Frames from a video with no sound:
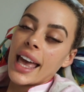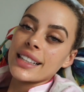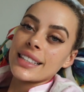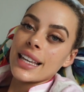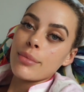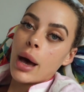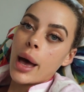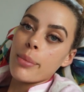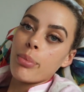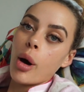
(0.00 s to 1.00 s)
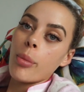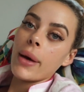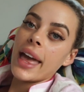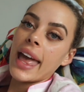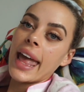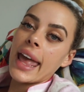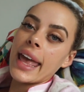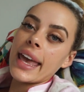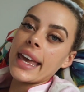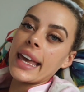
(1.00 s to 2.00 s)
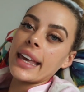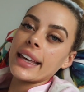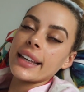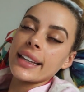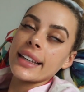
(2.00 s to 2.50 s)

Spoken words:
and see my poppy.